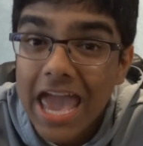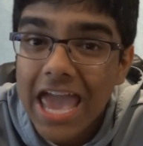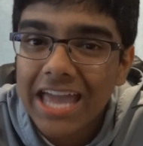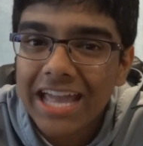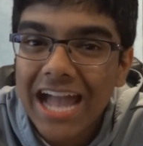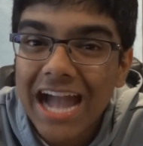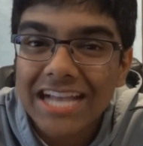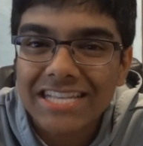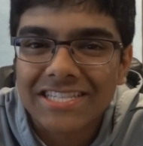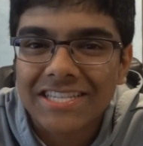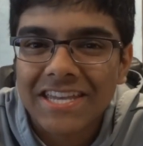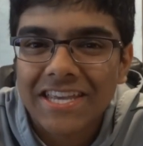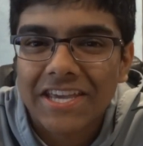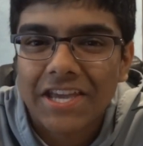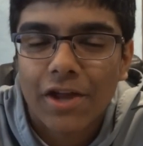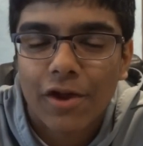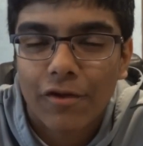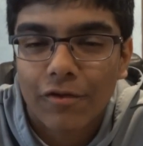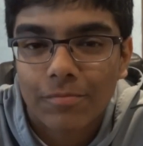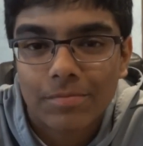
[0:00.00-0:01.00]
Hey guys, Nick
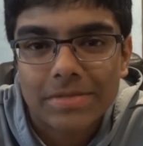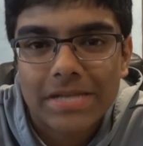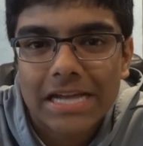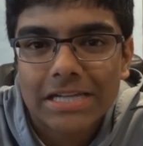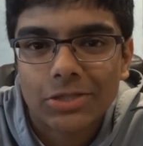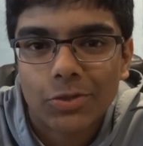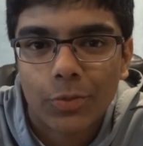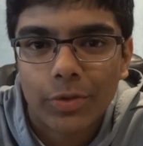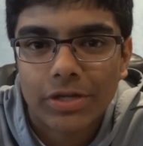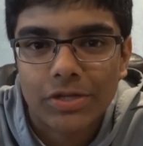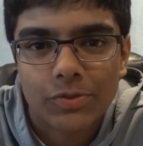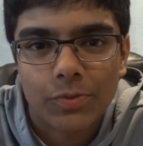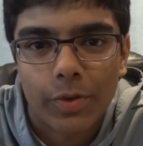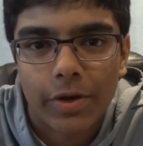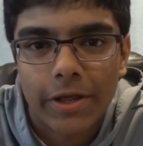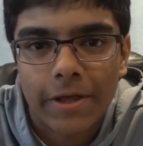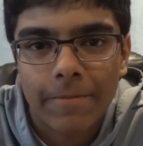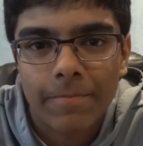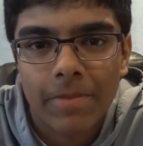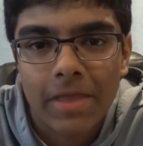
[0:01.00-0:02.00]
here from Tech
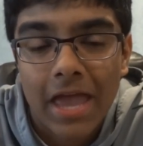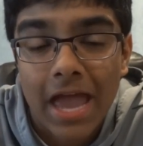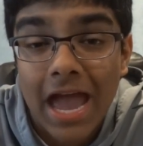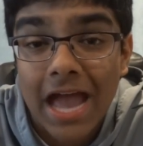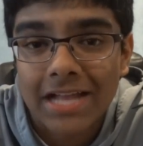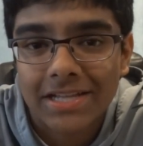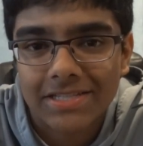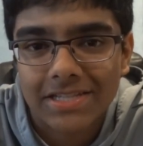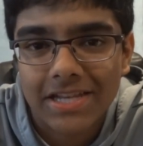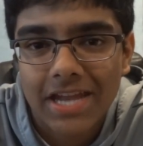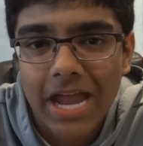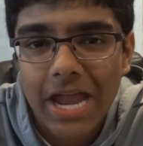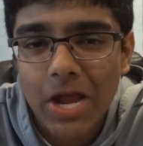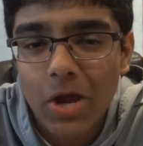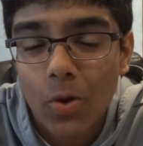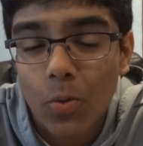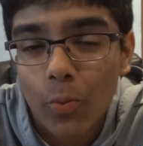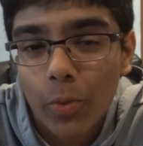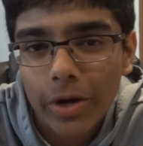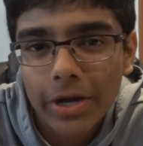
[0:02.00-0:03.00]
2020, and
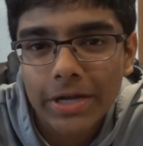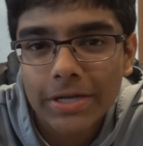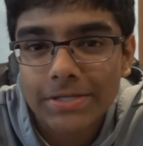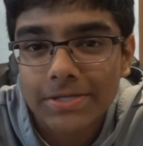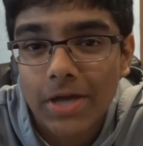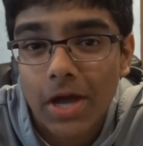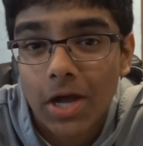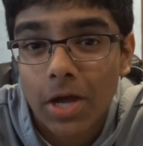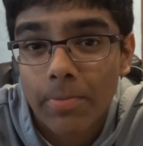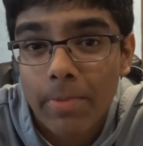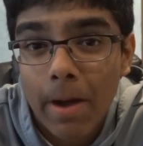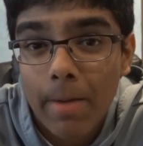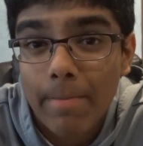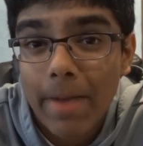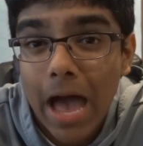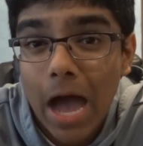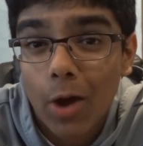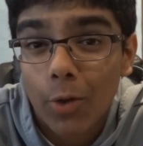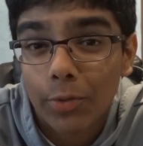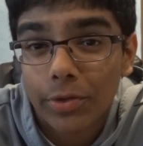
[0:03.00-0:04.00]
today we're going to talk about
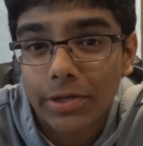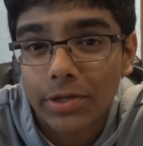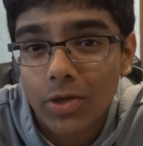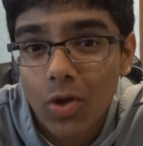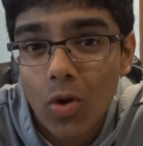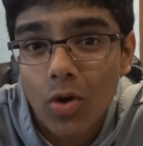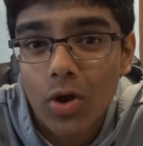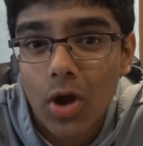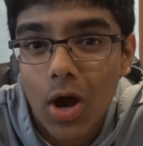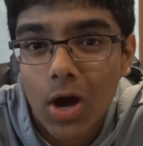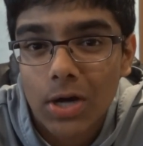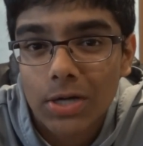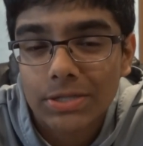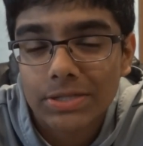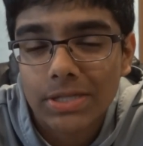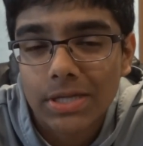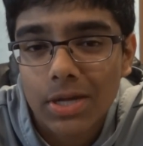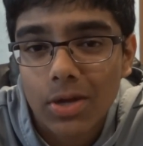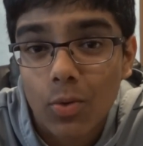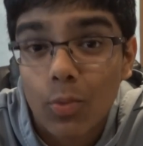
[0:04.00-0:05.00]
powering your
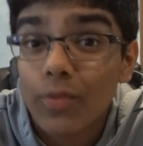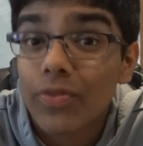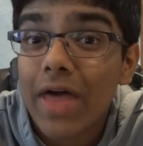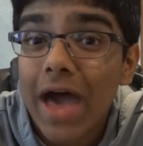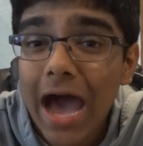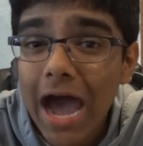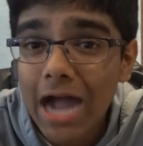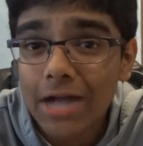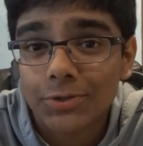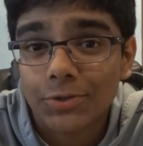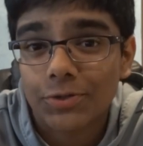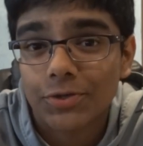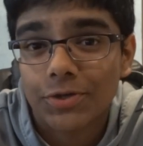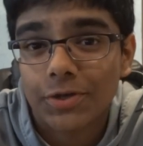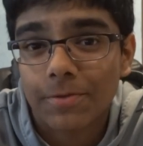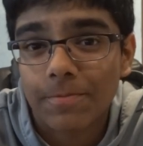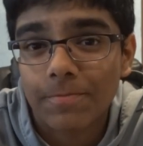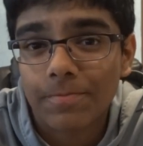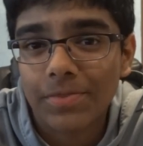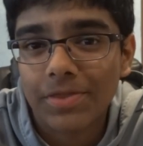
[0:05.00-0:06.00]
cars with
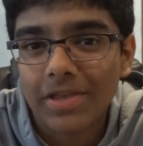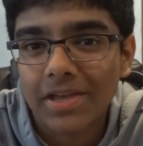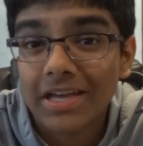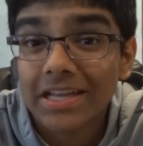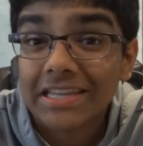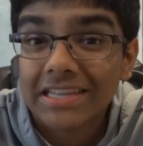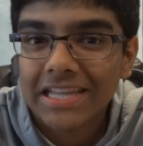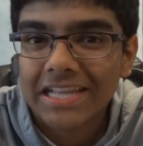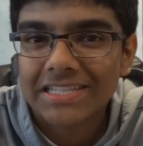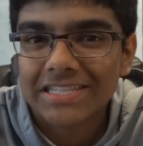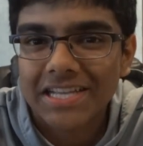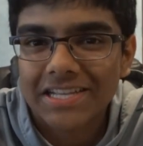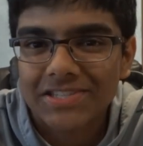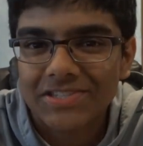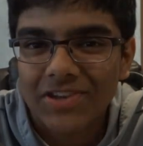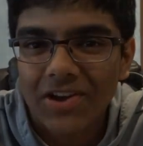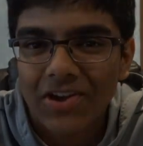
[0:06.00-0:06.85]
hydrogen. Let's get